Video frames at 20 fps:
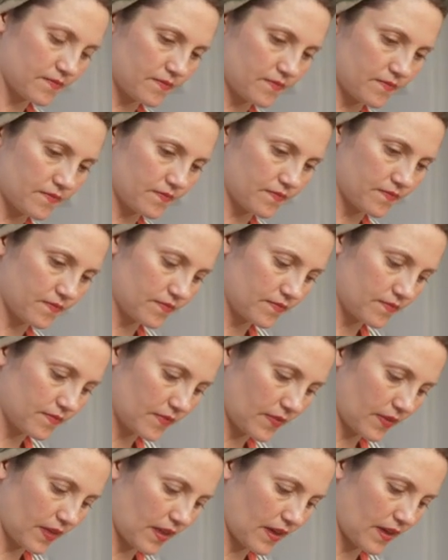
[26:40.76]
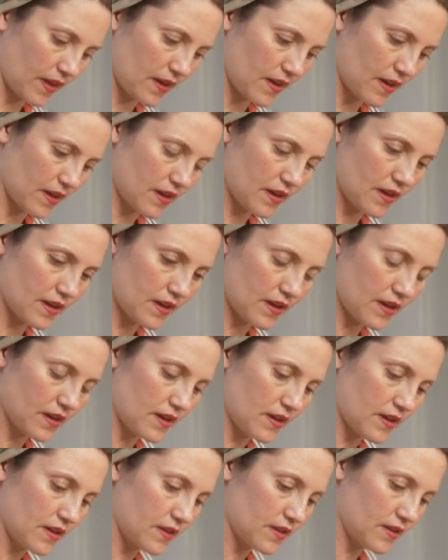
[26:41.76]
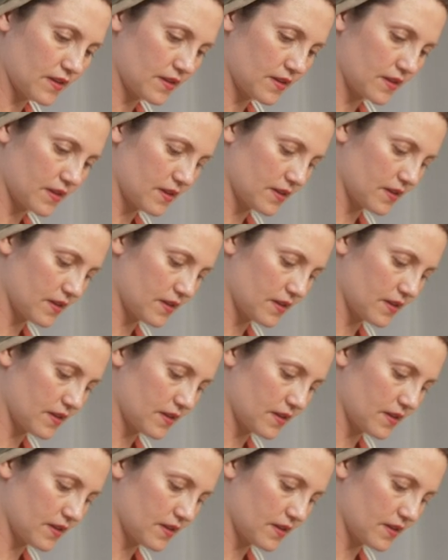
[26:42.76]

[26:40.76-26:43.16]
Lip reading: (no one is talking)